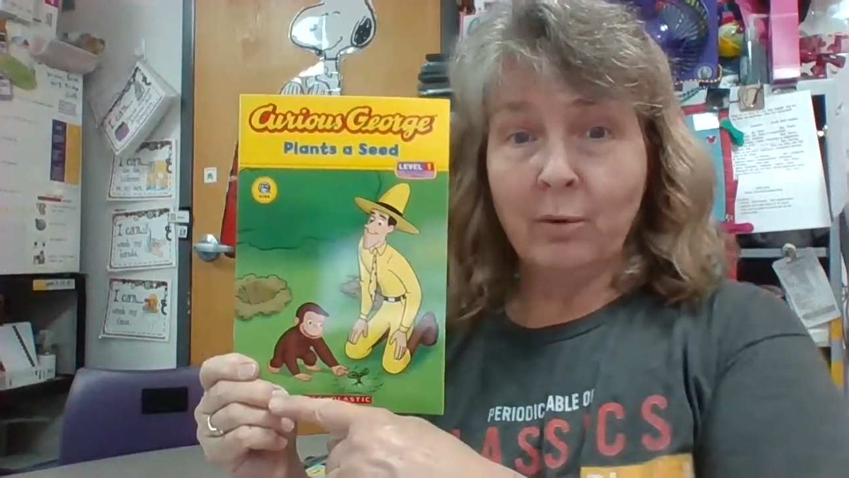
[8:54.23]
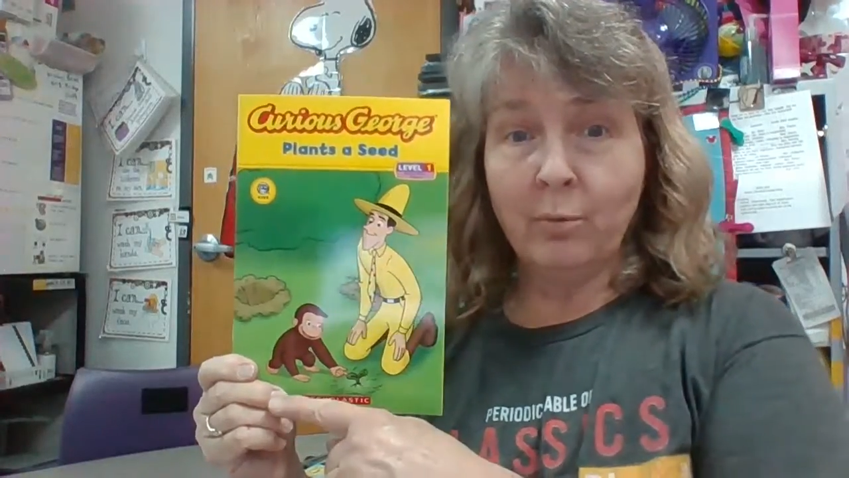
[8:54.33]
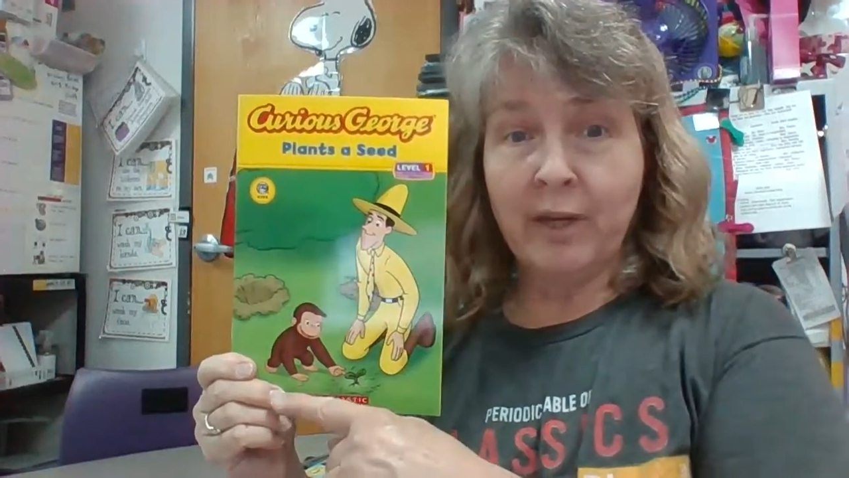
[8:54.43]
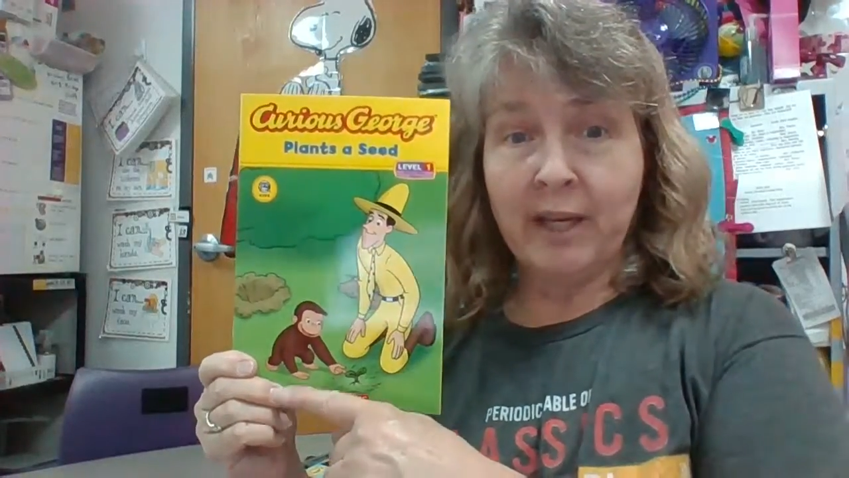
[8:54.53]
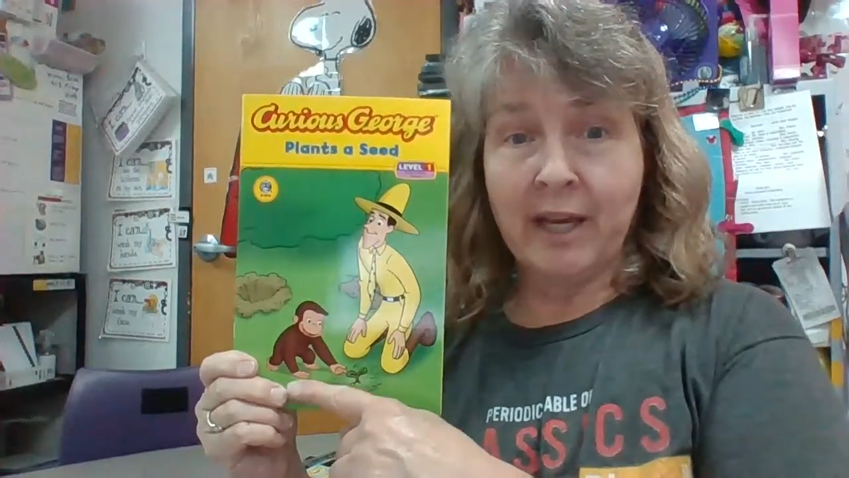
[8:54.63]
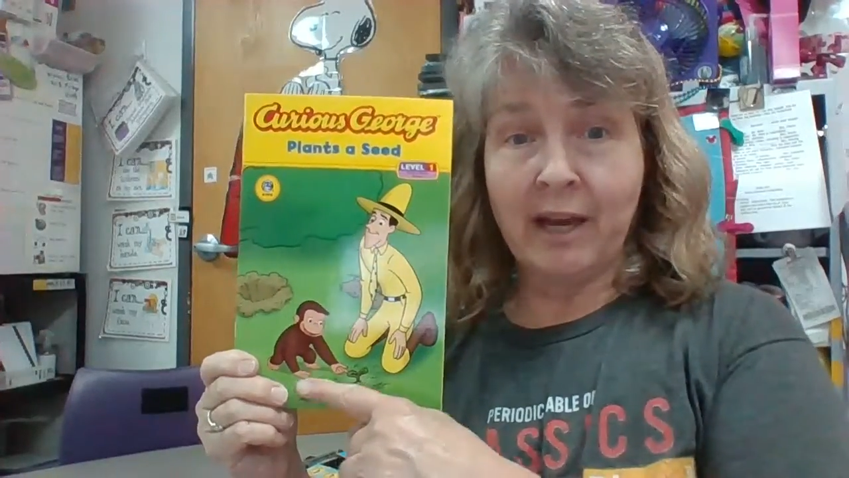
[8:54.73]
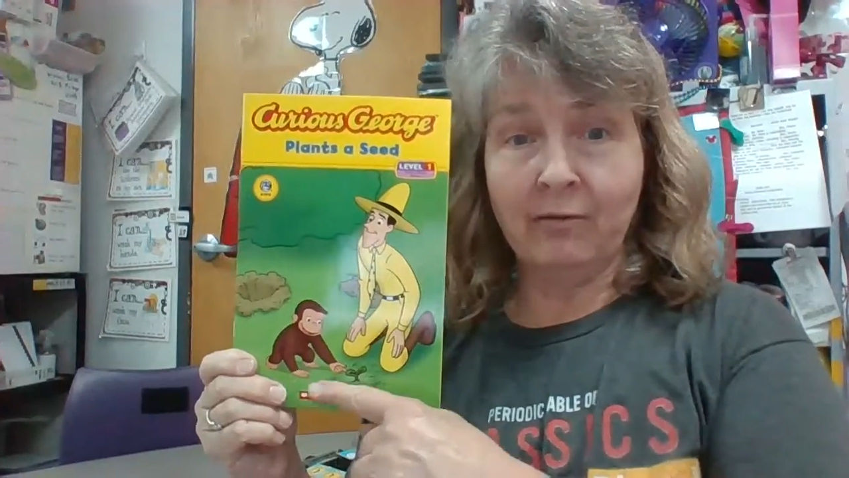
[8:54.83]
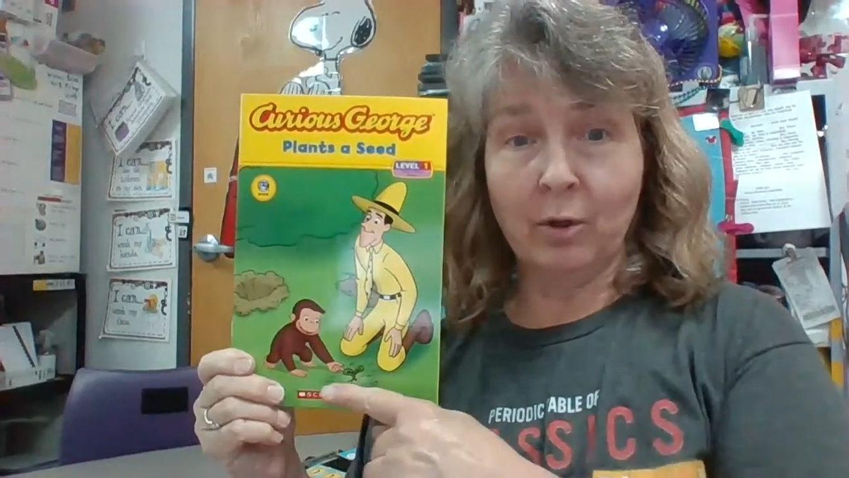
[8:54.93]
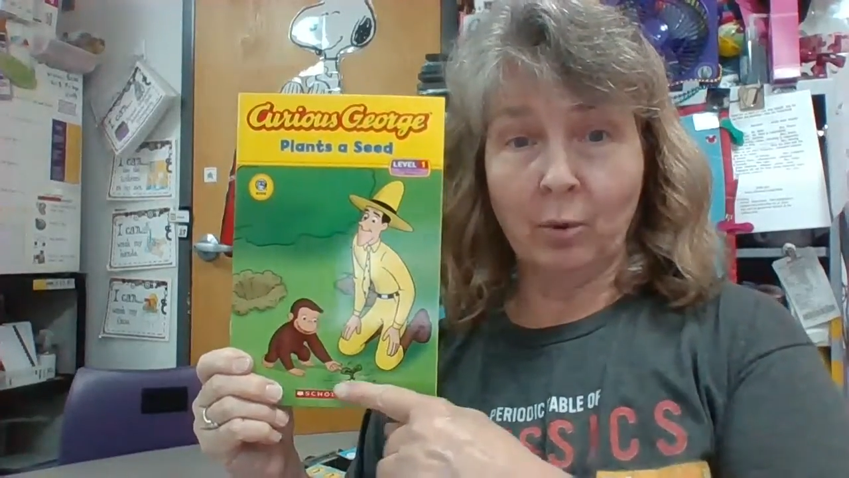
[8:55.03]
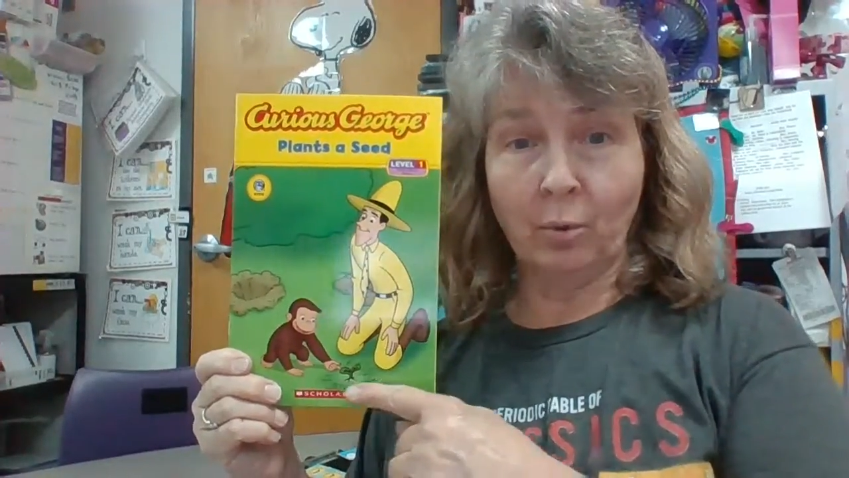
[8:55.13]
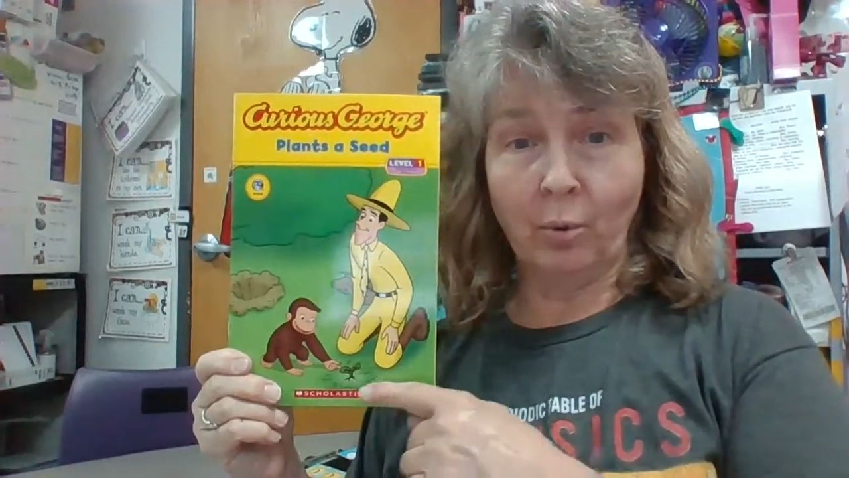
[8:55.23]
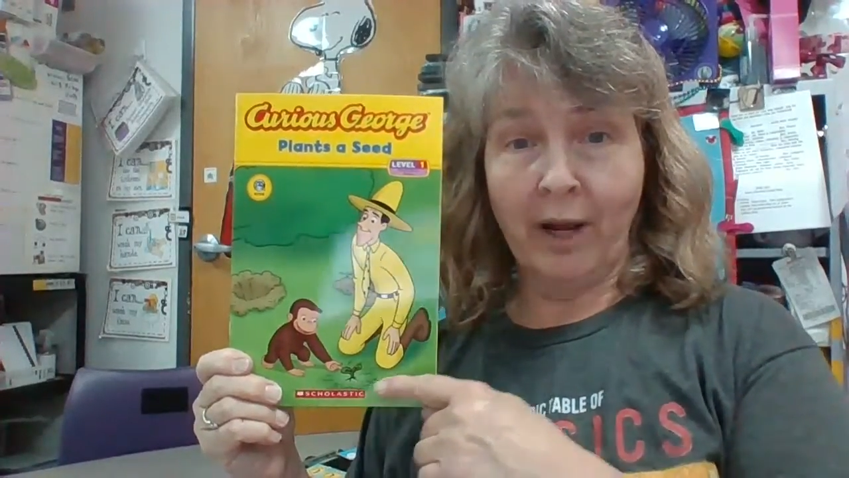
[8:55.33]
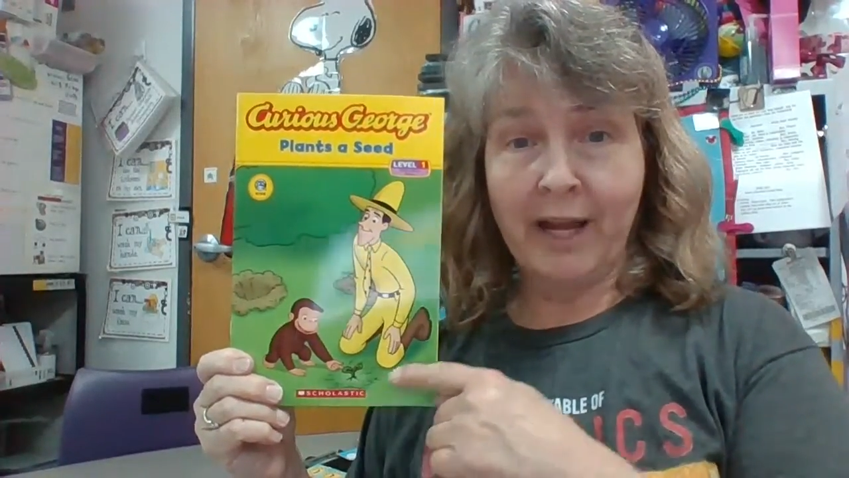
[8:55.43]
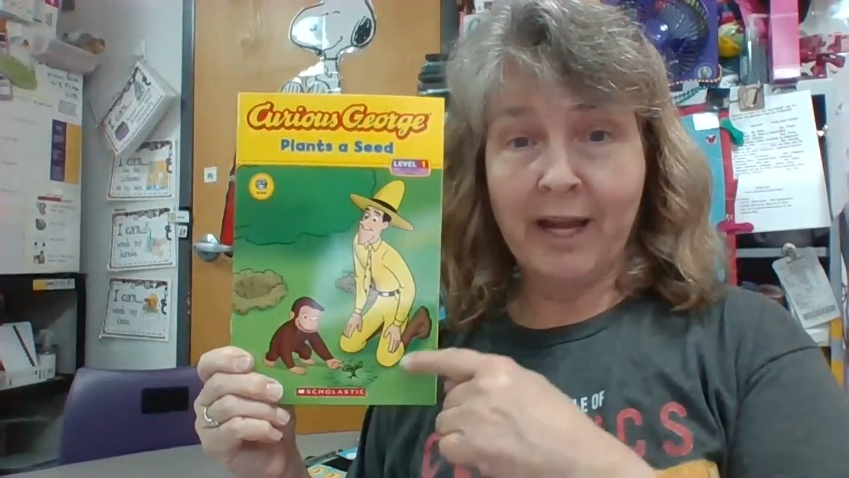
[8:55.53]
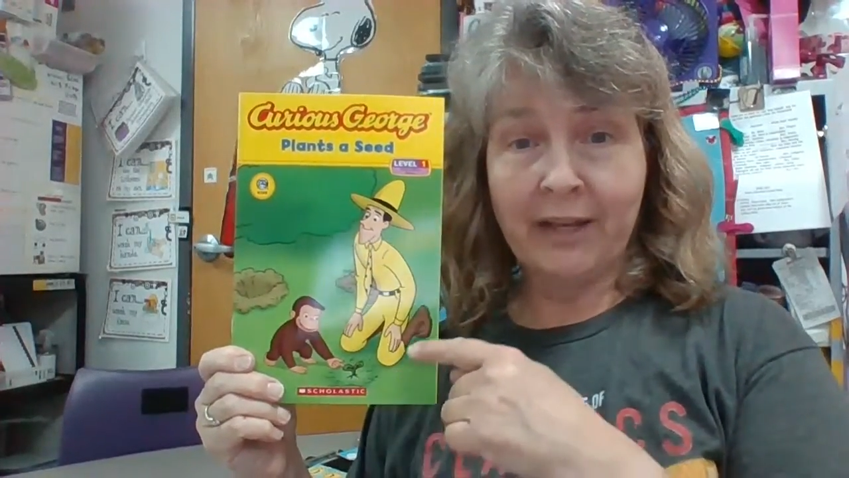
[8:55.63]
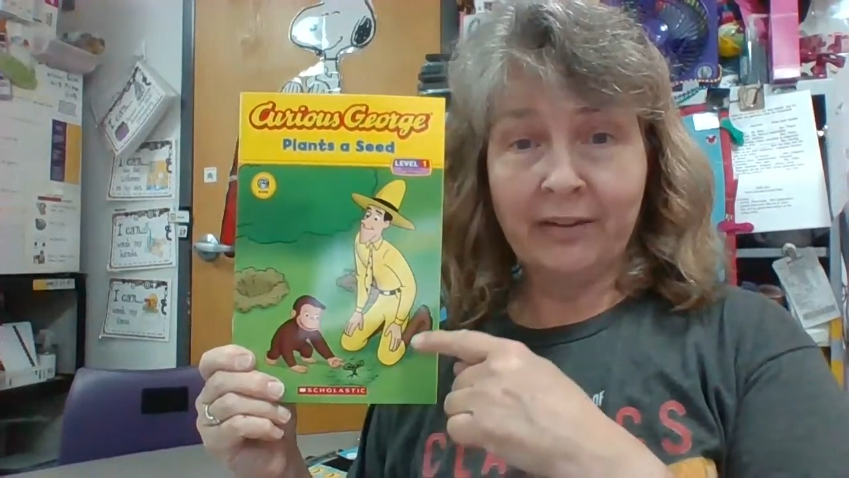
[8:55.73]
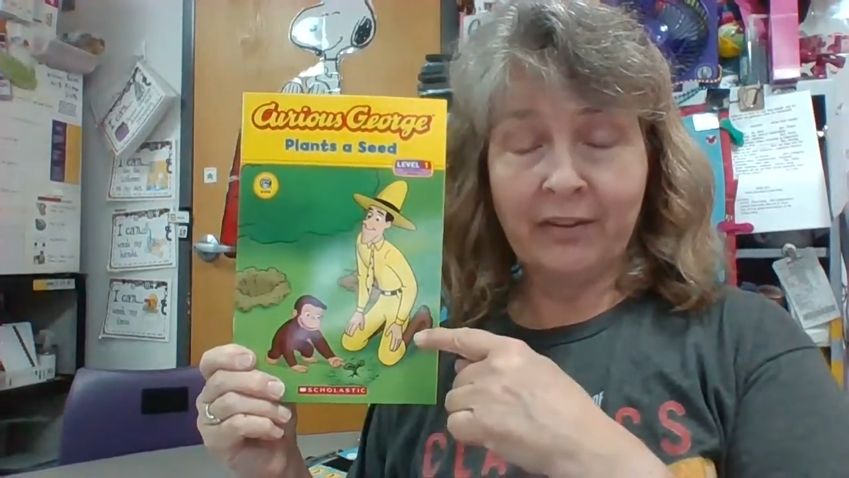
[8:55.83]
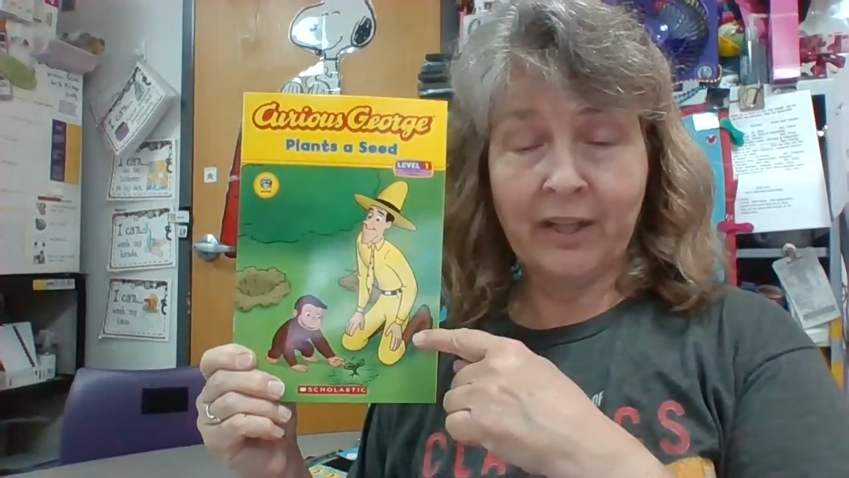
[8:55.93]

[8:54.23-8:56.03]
We have grass